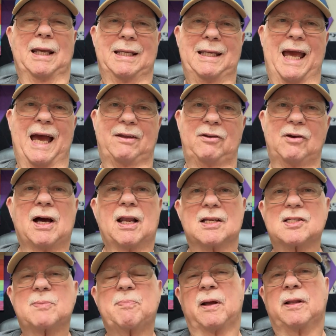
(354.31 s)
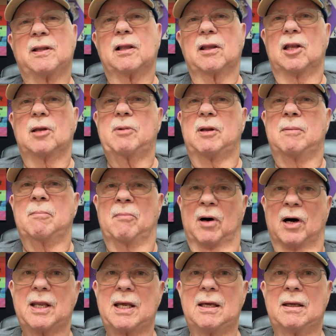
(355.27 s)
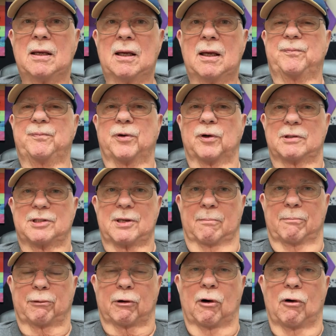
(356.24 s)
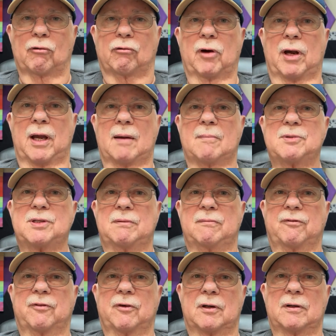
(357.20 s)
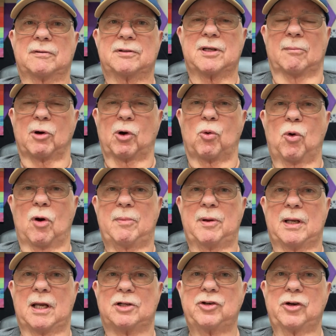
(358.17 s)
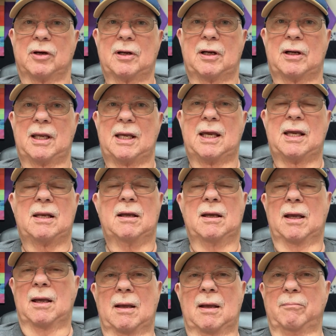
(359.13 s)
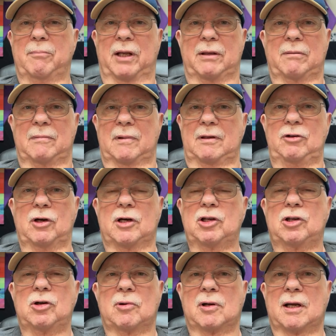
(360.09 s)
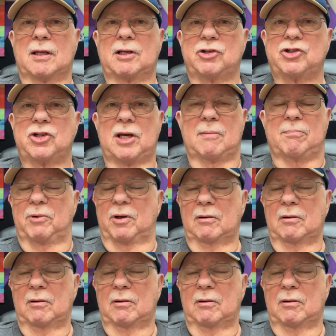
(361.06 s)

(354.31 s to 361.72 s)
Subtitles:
yeah, you got to spend a little bit of money for some programs and for some equipment that you're going to need, but you could do it on the cheap.